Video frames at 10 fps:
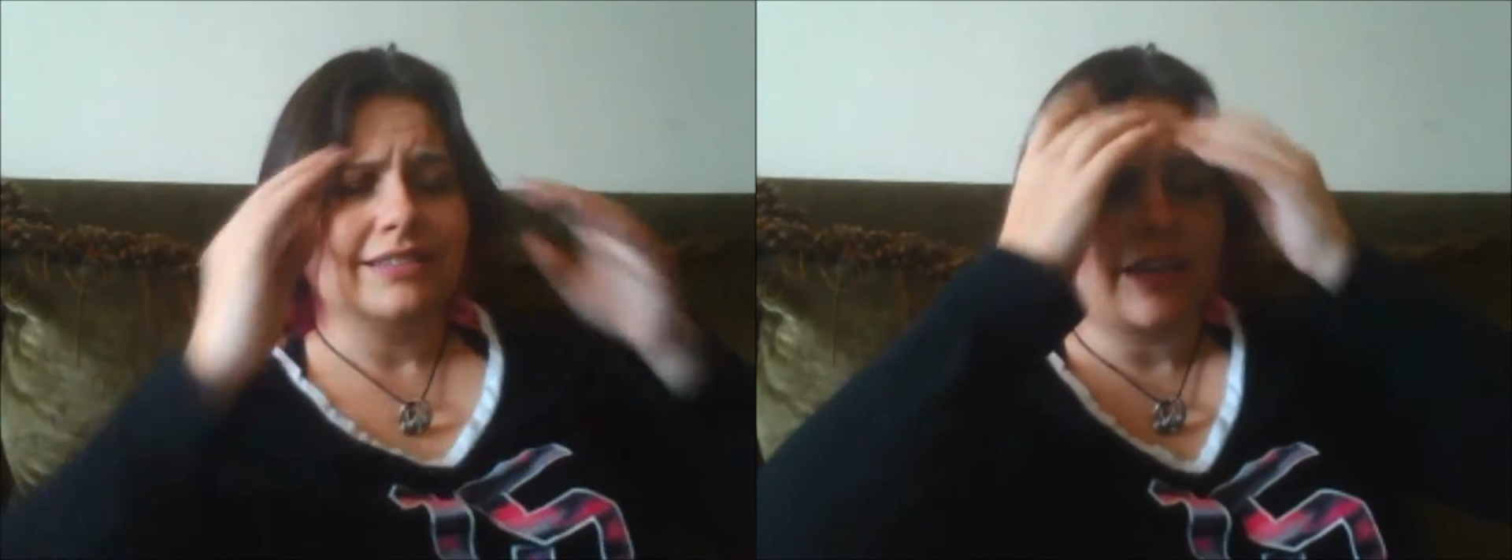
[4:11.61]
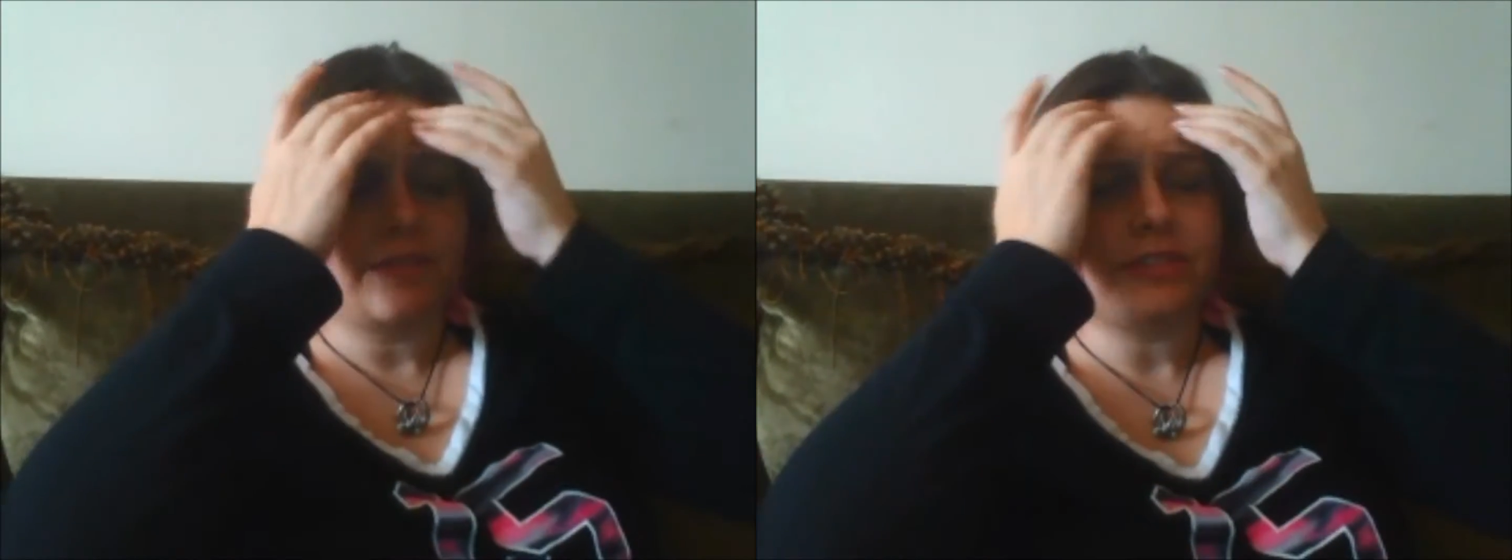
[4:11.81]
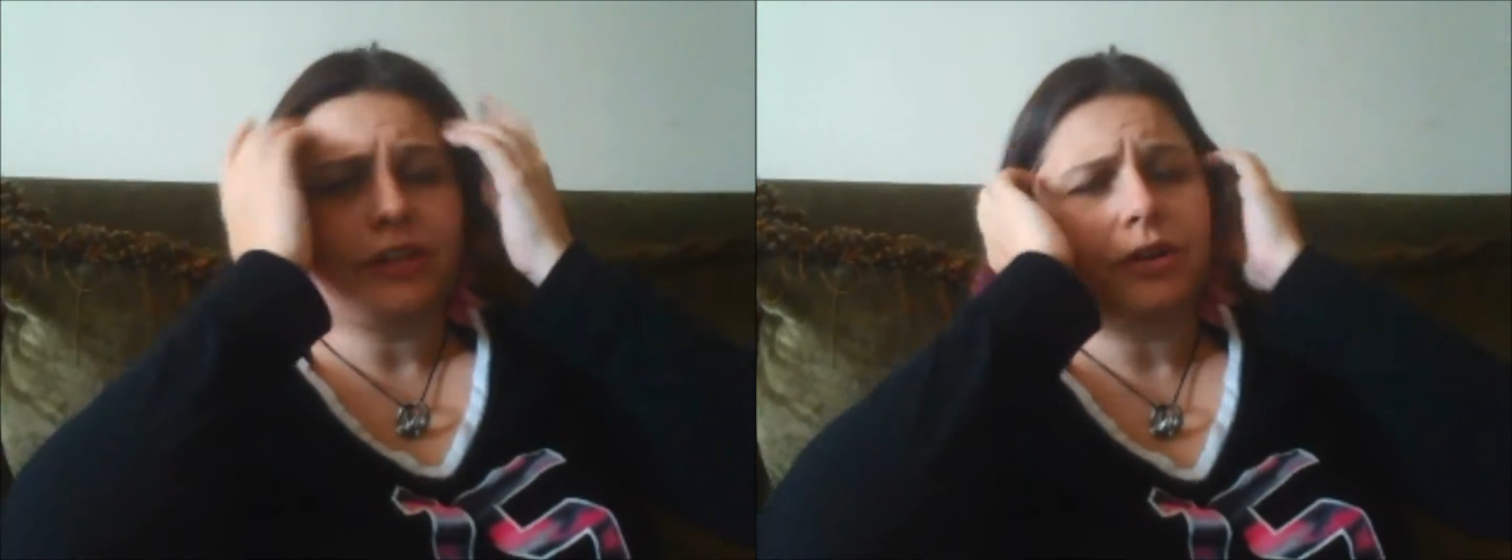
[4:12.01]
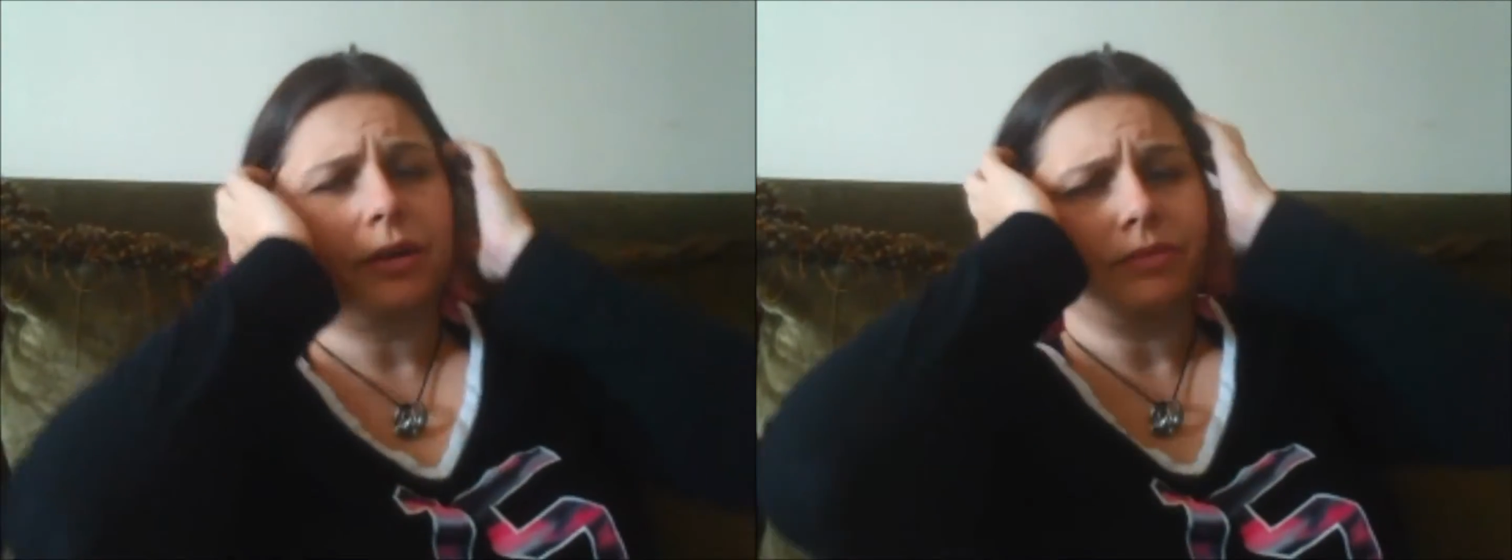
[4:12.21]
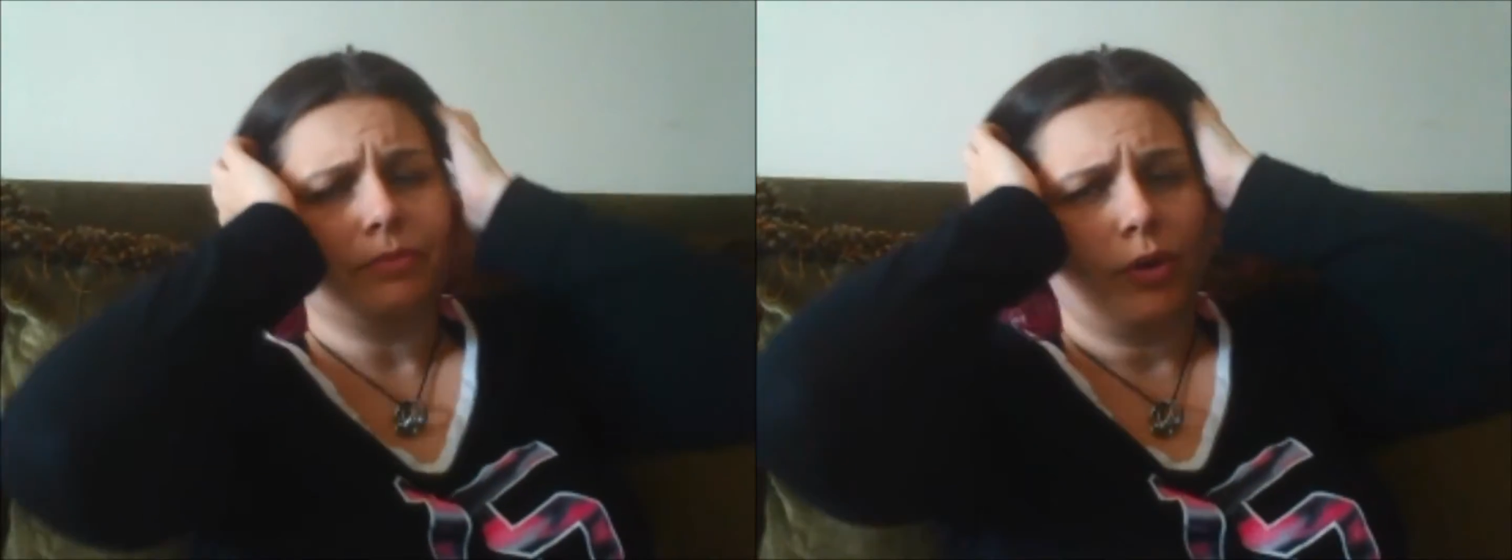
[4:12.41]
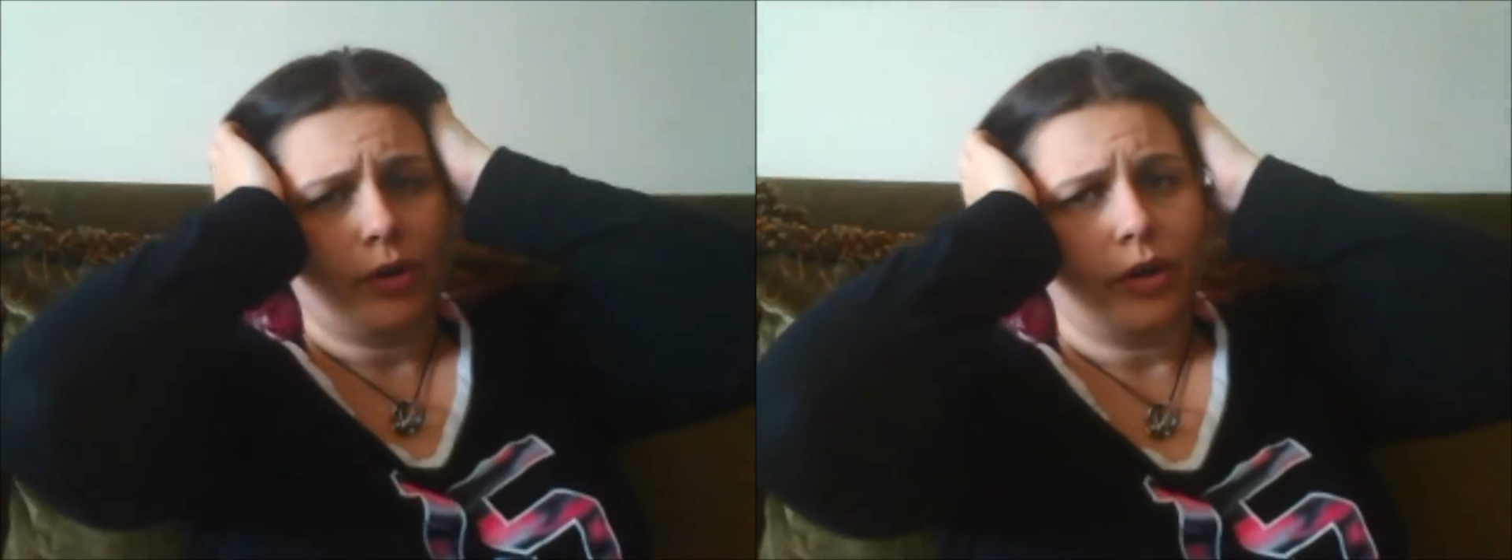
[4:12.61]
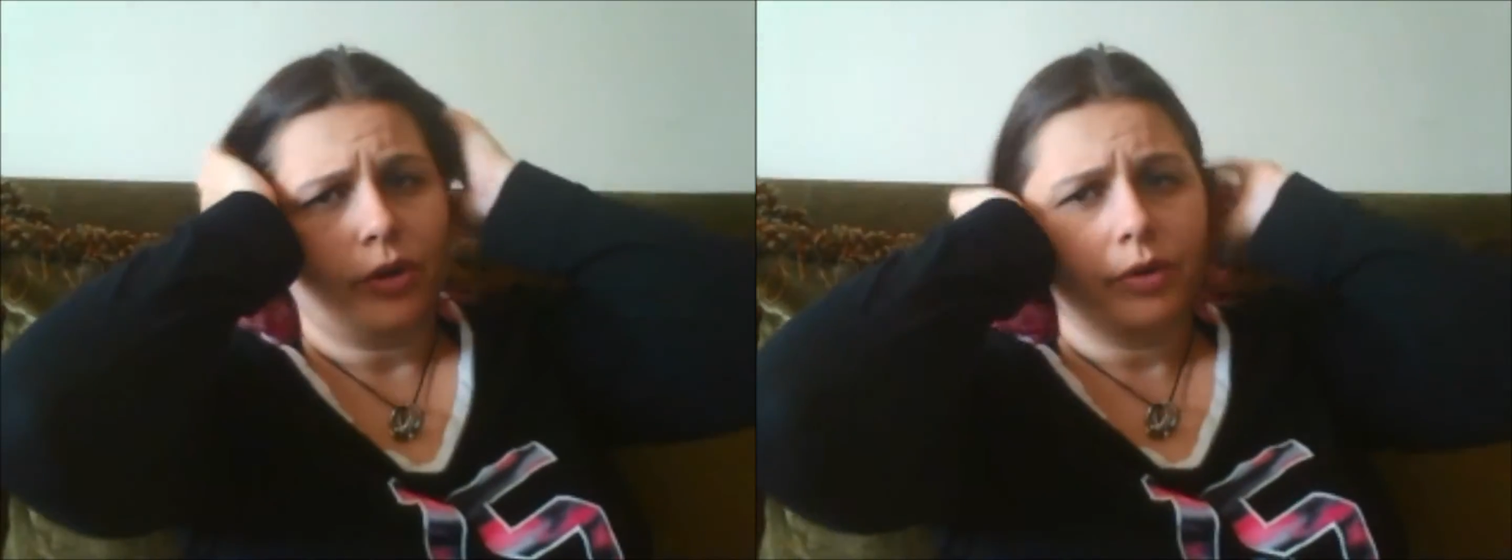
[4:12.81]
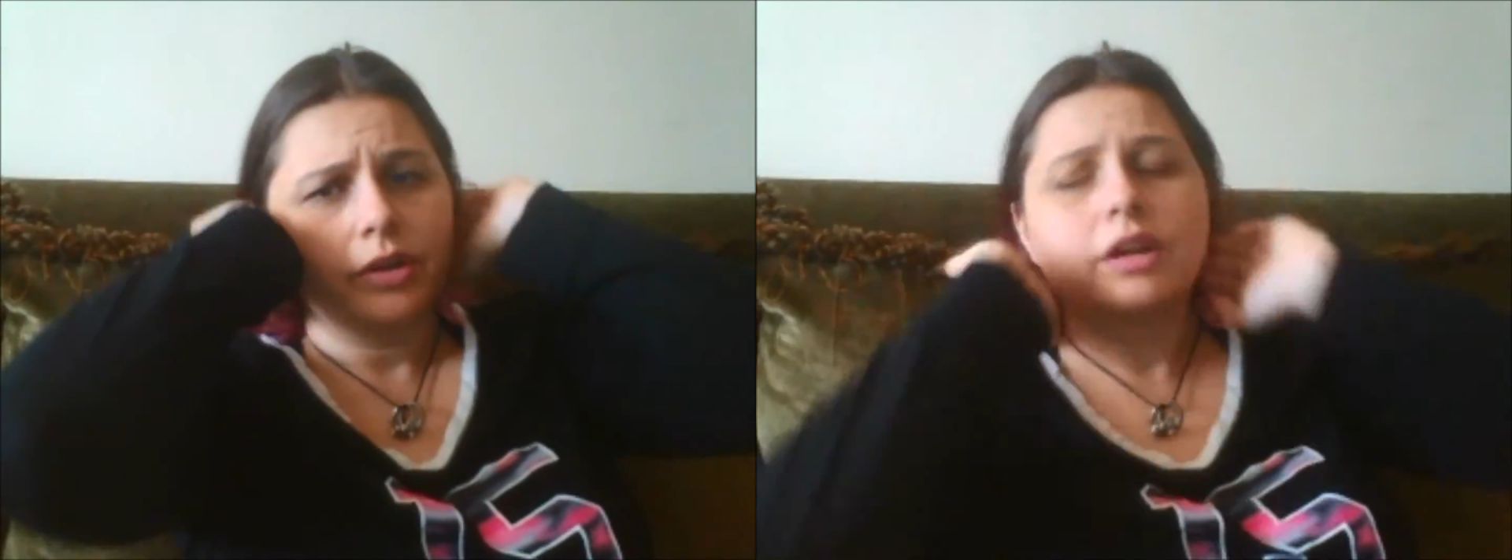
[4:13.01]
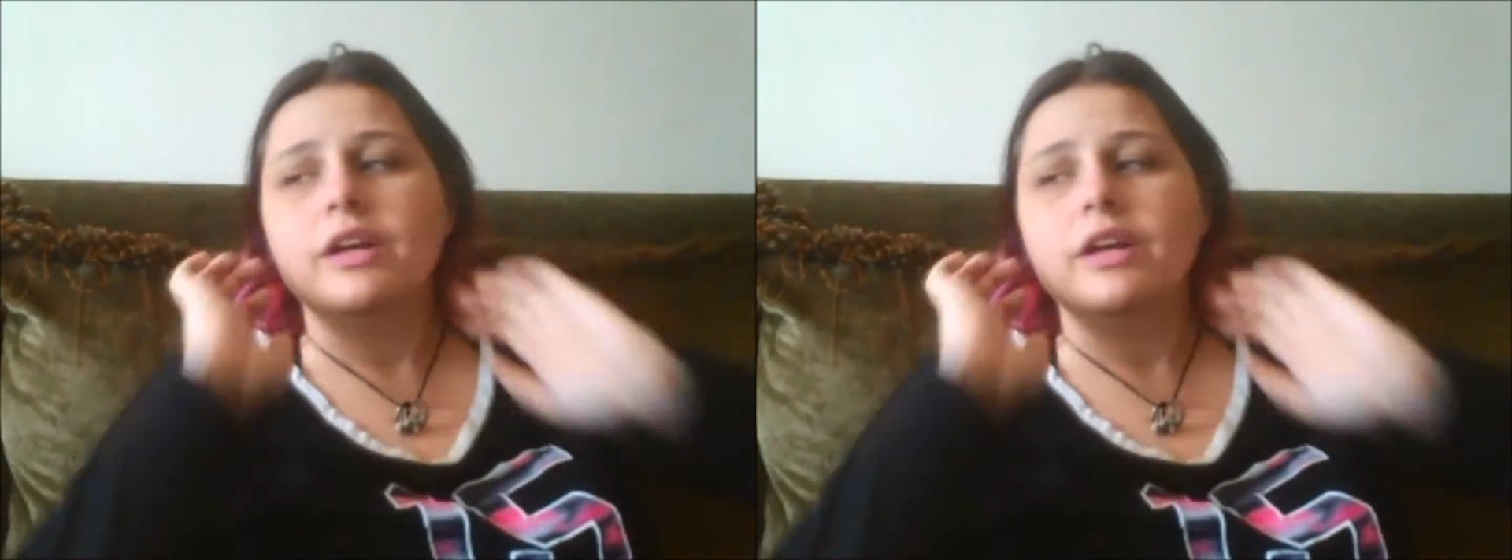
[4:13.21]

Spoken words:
So I have a sonogram tomorrow.